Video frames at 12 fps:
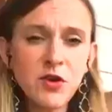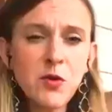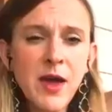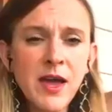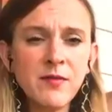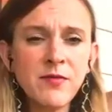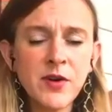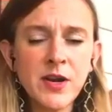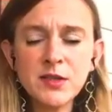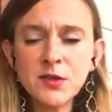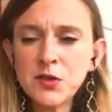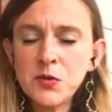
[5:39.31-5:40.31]
had
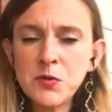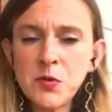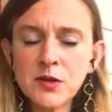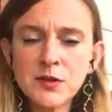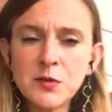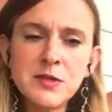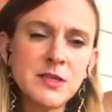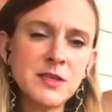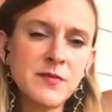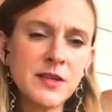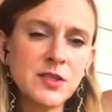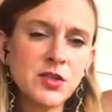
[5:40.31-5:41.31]
friends who also
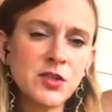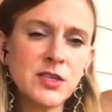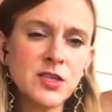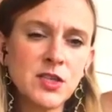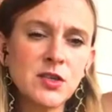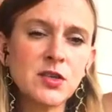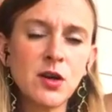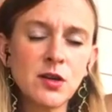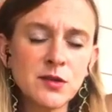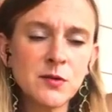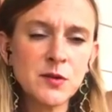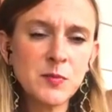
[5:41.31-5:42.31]
identify as transgender
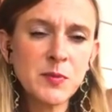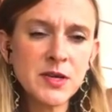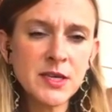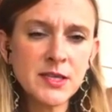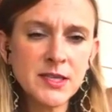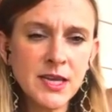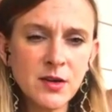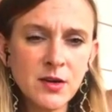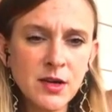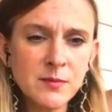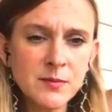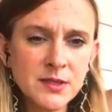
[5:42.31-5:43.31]
also experience hate
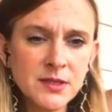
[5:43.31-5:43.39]
crimes?